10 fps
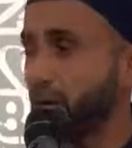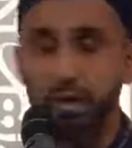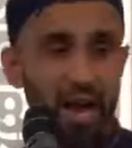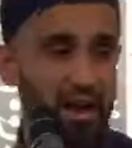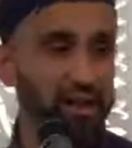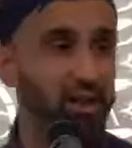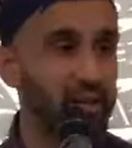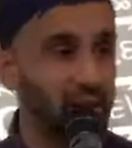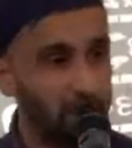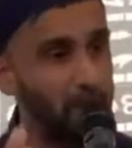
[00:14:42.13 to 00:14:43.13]
died,
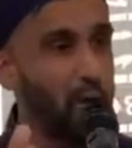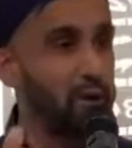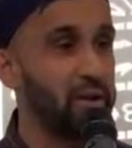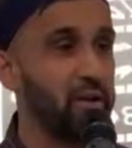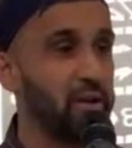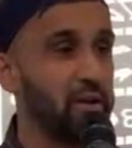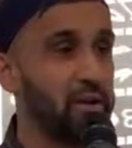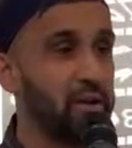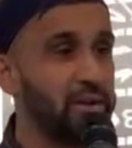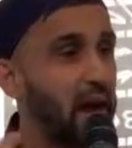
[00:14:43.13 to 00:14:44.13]
a bird
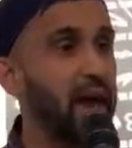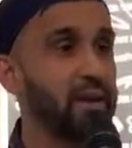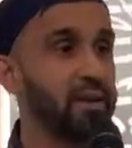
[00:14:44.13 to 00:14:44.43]
died,